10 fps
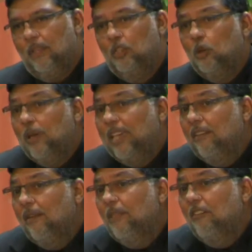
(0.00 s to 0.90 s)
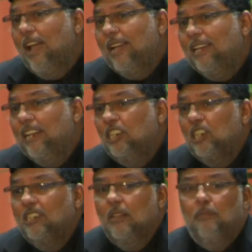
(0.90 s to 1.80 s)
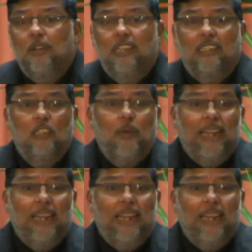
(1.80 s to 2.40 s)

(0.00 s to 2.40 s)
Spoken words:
Do we give him the recognitions and praises